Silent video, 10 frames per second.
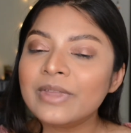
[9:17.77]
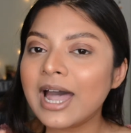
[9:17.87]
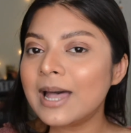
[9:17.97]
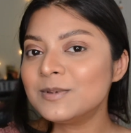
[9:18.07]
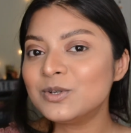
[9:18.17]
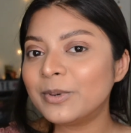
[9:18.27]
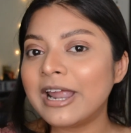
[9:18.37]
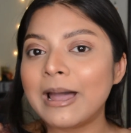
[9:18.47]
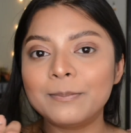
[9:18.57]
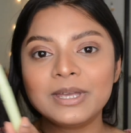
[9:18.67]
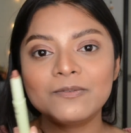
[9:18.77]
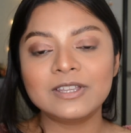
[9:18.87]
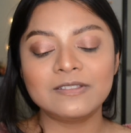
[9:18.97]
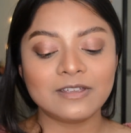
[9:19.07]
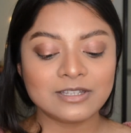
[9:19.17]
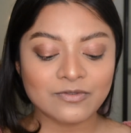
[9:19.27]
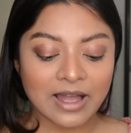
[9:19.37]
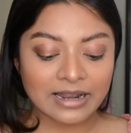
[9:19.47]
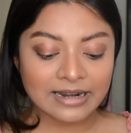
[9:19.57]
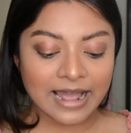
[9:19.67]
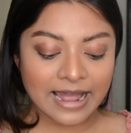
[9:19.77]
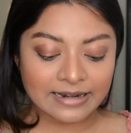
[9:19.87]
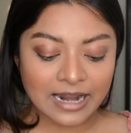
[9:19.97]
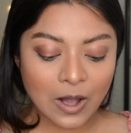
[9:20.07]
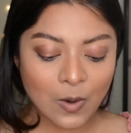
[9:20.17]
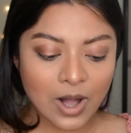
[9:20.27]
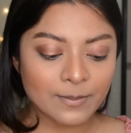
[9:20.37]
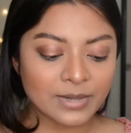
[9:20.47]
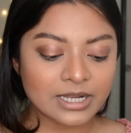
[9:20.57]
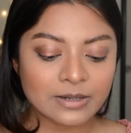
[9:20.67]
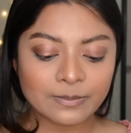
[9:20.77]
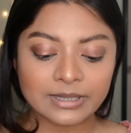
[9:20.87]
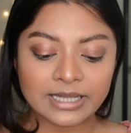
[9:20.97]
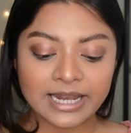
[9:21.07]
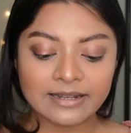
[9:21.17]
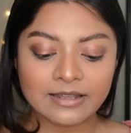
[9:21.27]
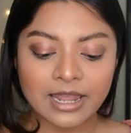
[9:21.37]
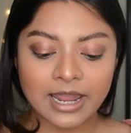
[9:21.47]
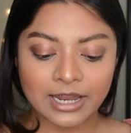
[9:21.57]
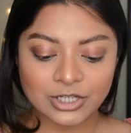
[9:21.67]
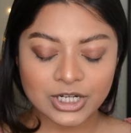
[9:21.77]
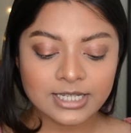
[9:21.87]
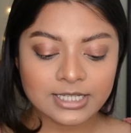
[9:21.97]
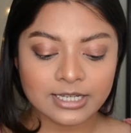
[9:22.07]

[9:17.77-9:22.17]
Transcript: I'm super happy with this one. And now I'm gonna blend the edges.